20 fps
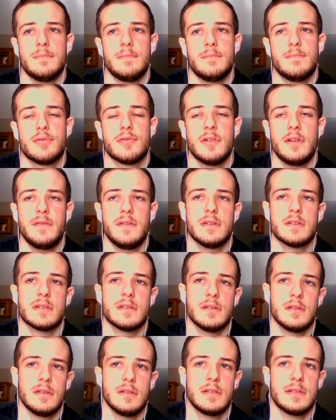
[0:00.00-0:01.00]

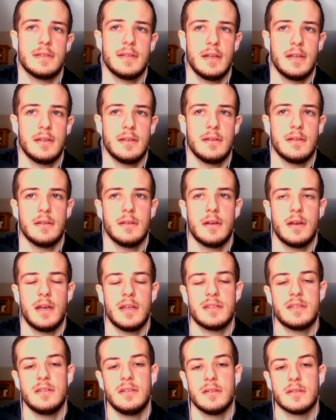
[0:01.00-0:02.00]
previously stated
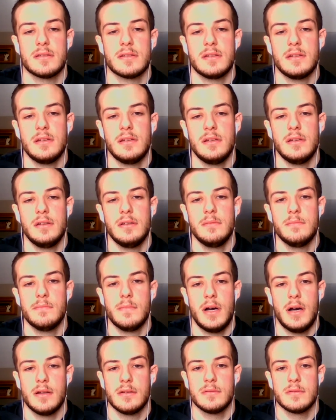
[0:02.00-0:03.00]
SDLC
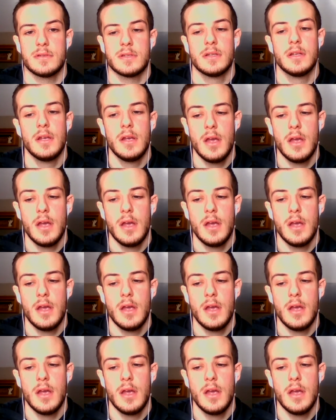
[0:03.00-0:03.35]
models,